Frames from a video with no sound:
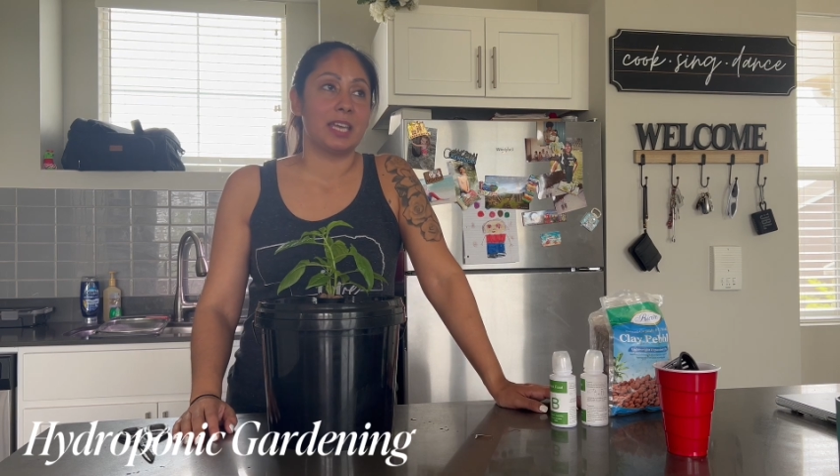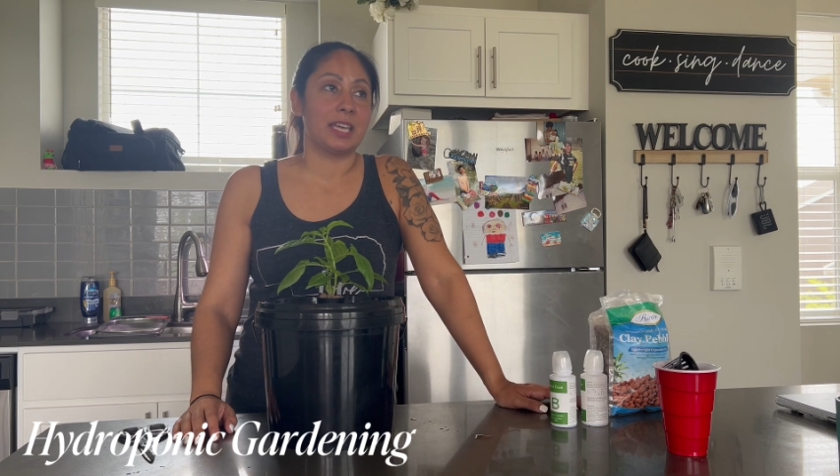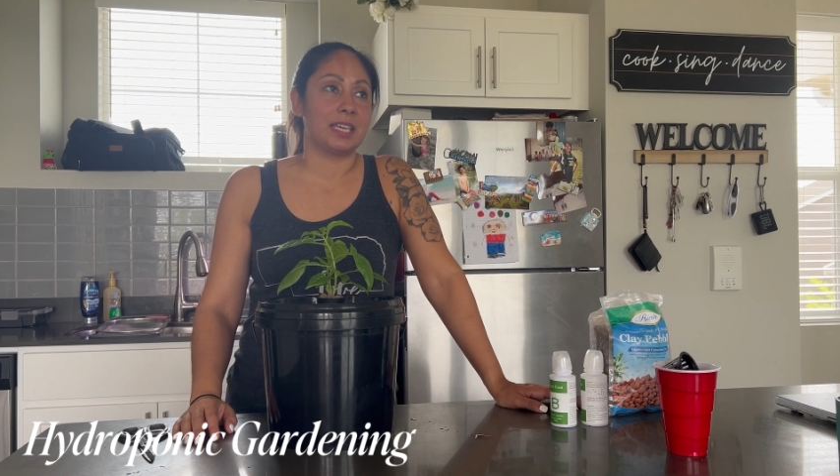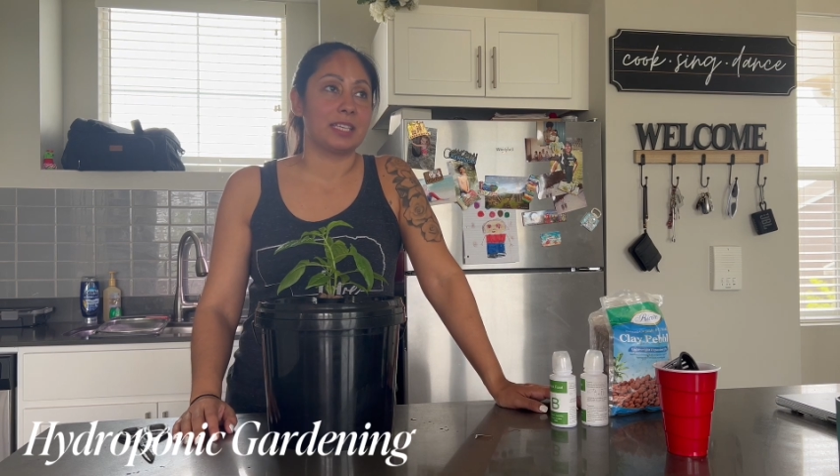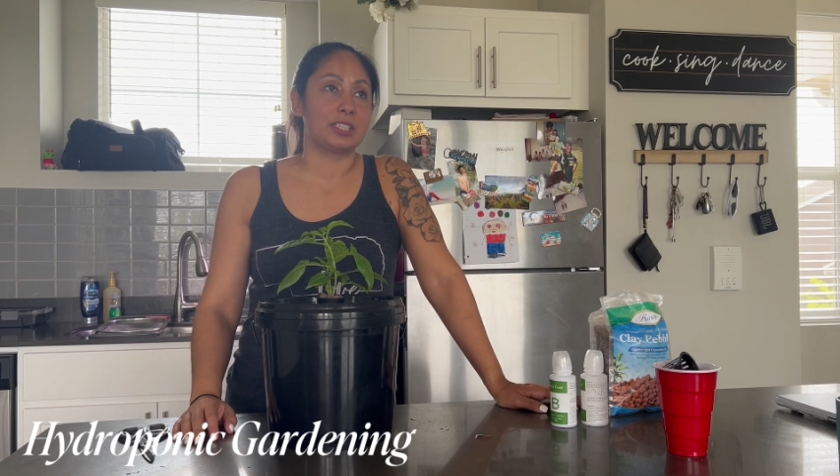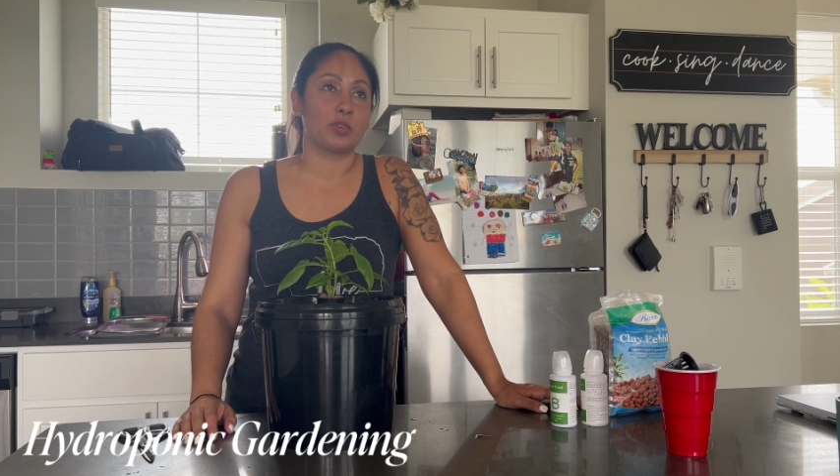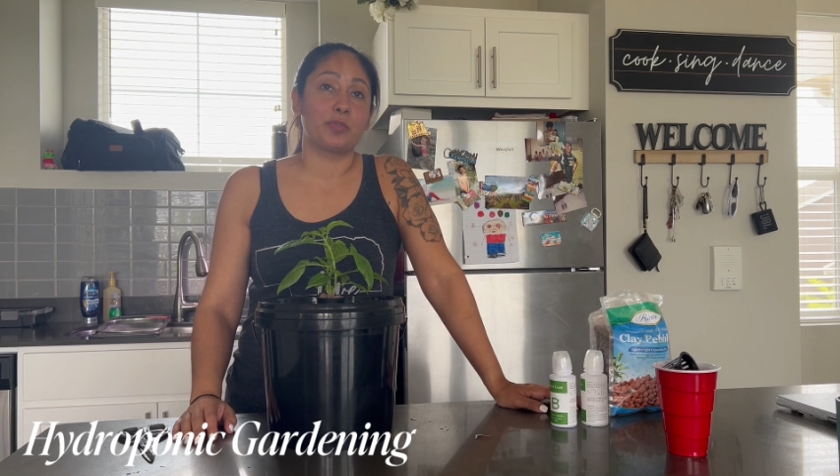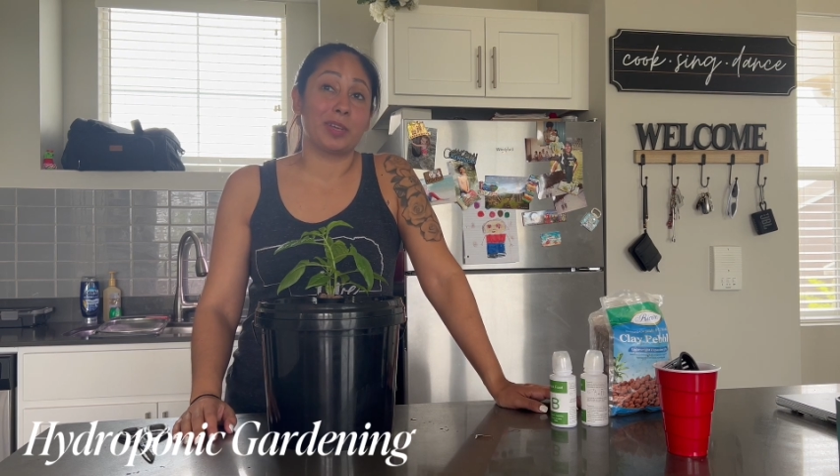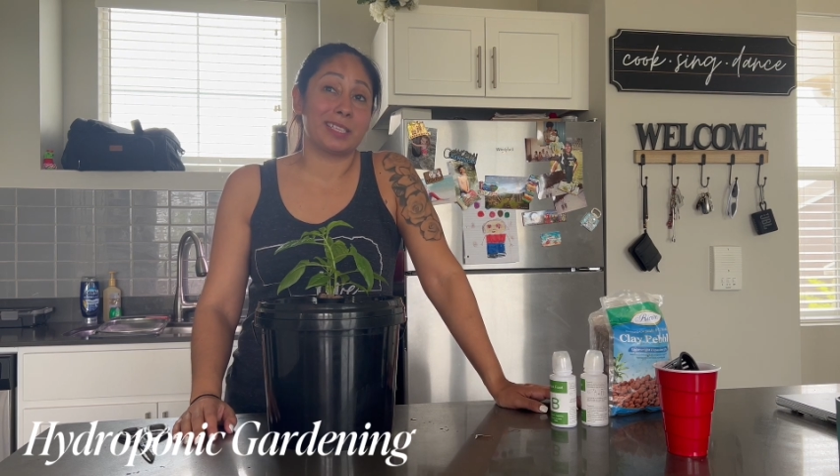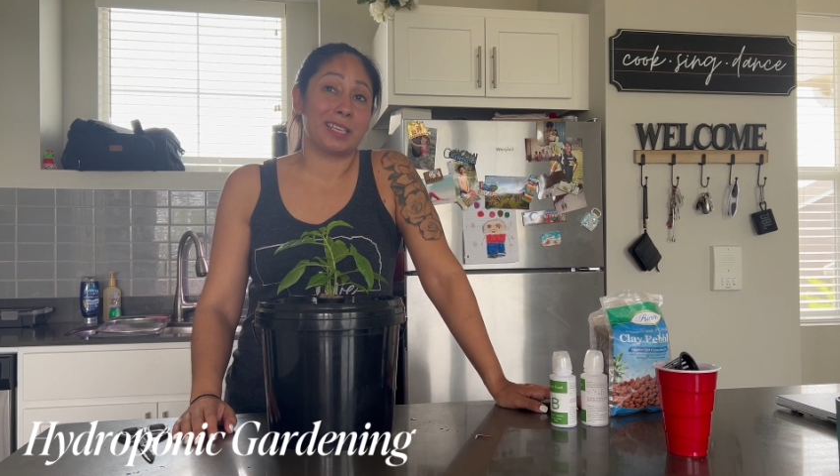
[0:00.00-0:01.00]
And so if
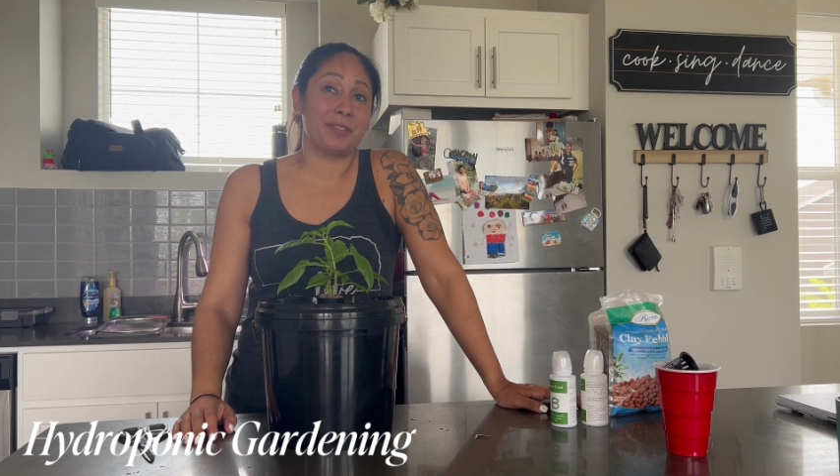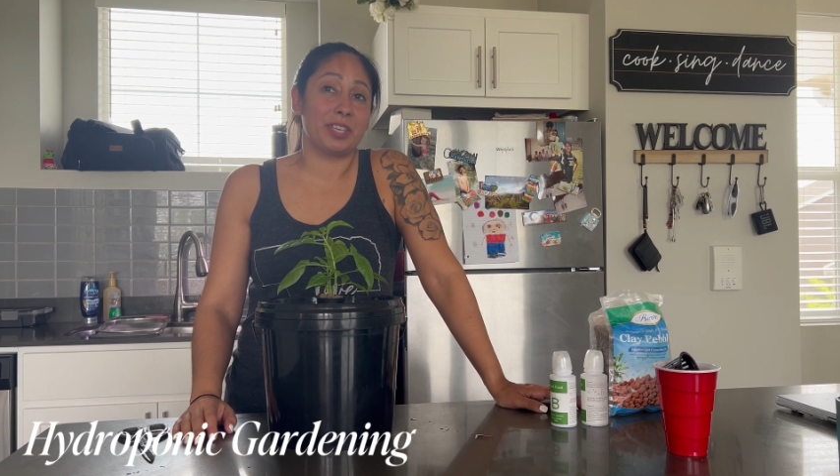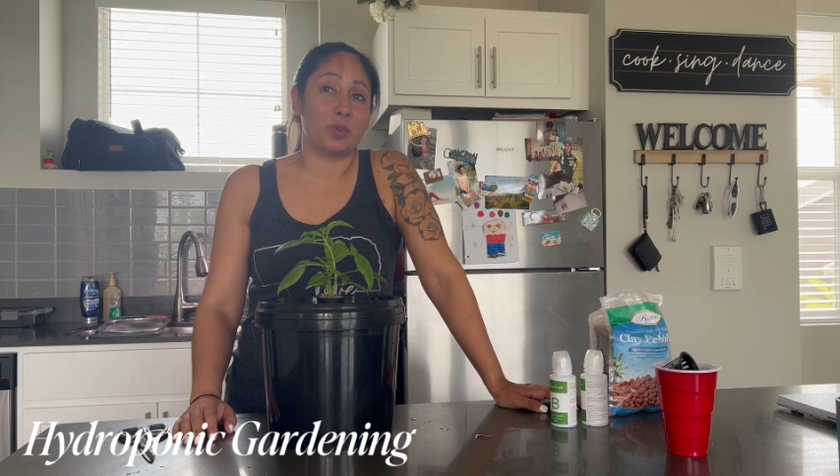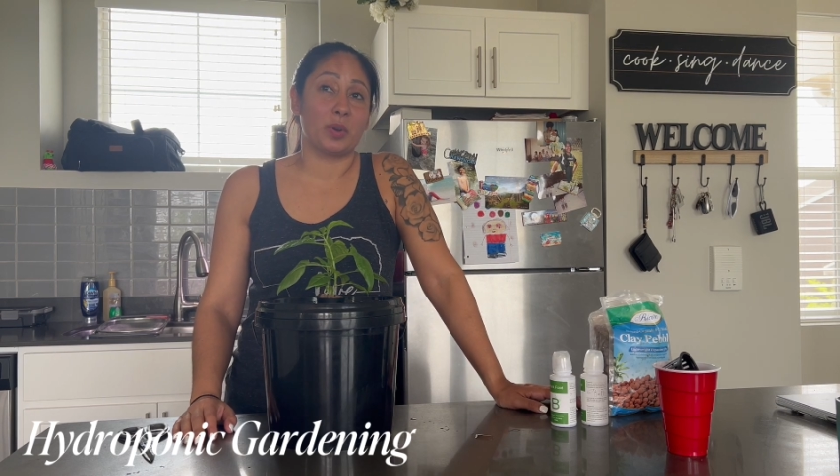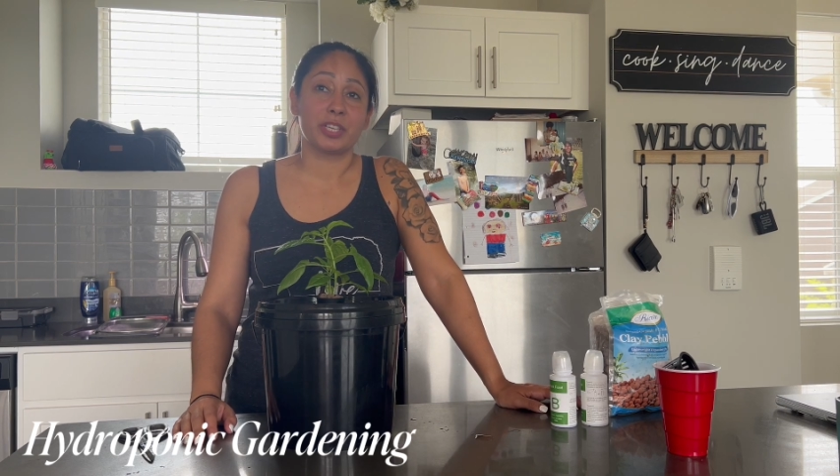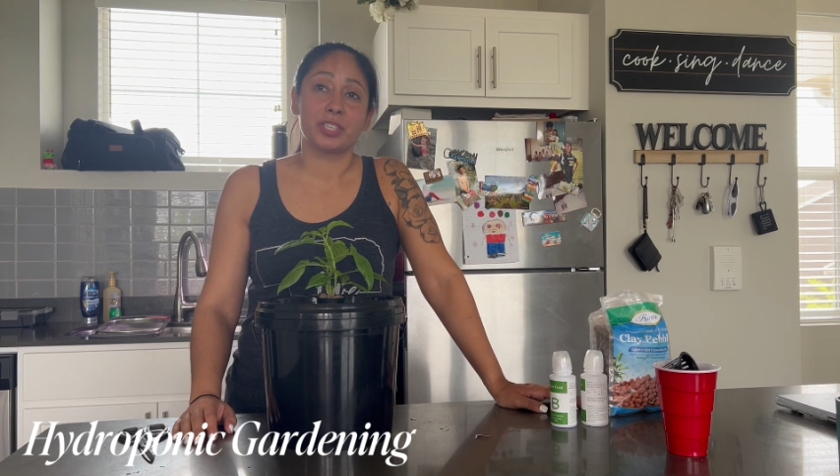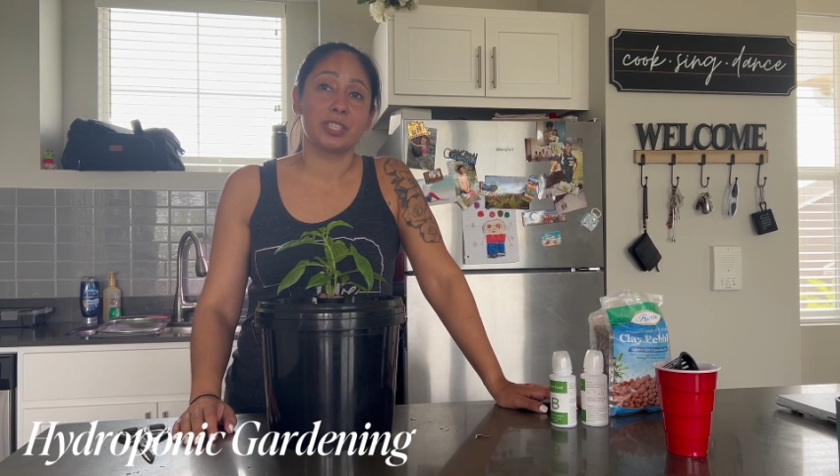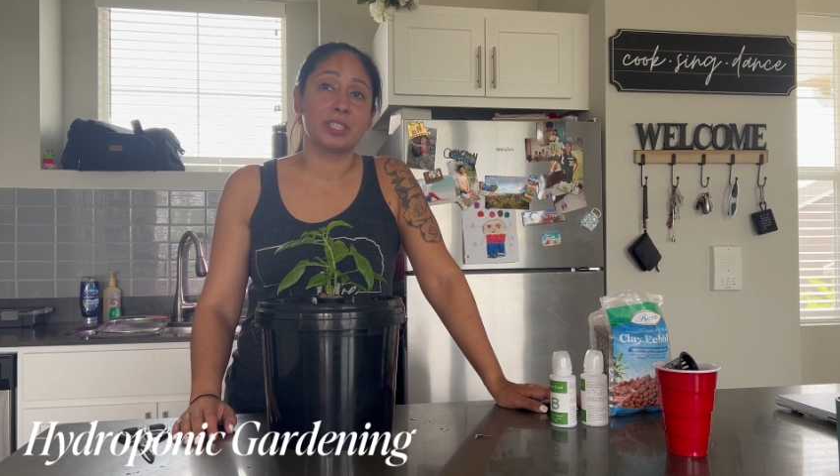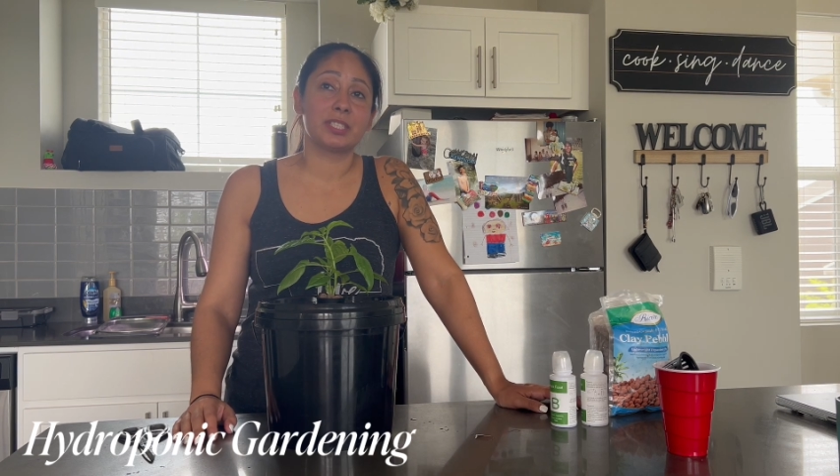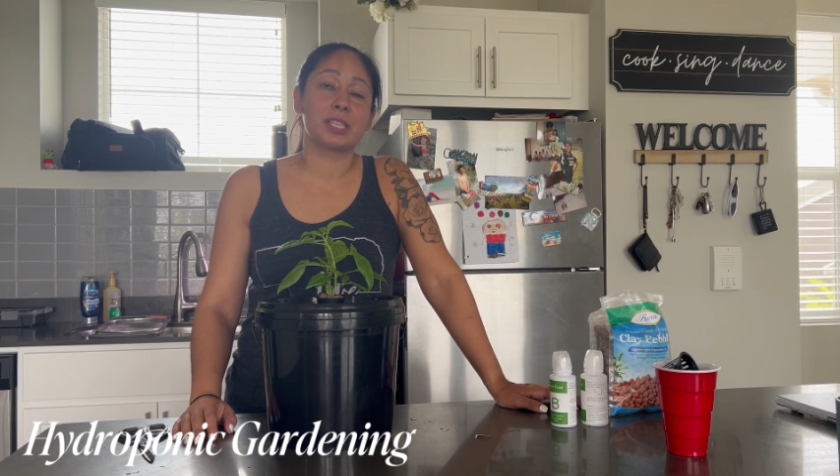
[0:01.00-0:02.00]
you guys have any
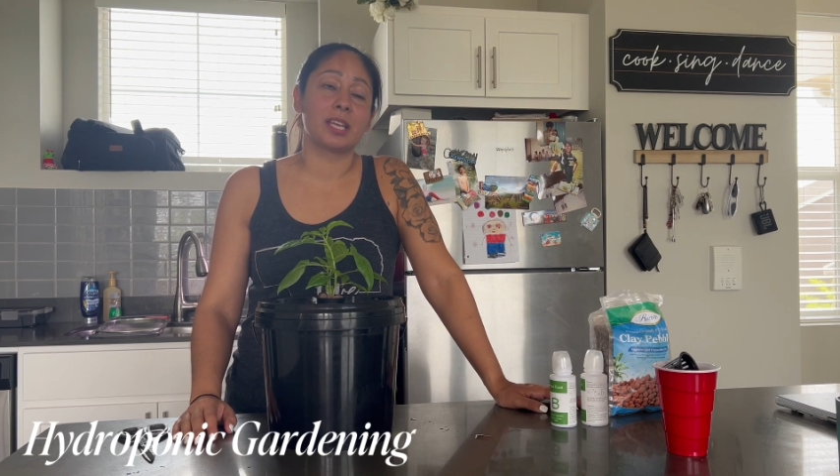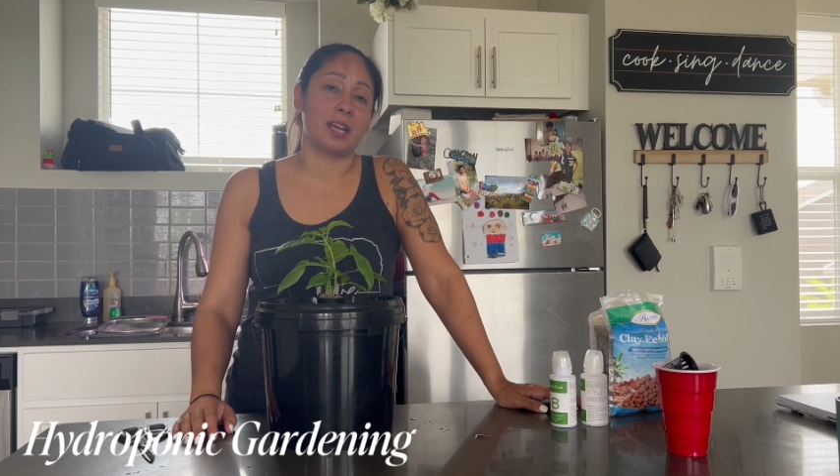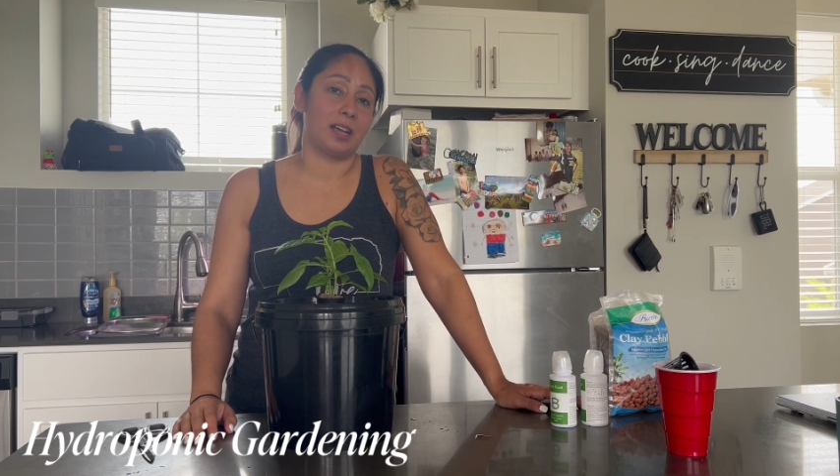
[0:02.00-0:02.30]
questions,